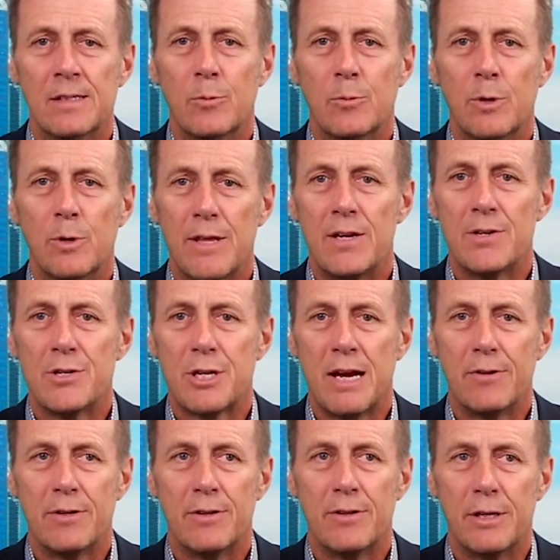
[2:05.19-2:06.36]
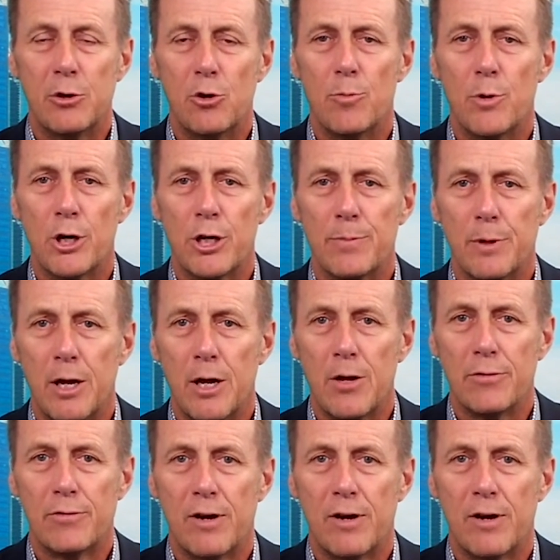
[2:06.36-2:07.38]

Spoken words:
We then discovered the ore body below the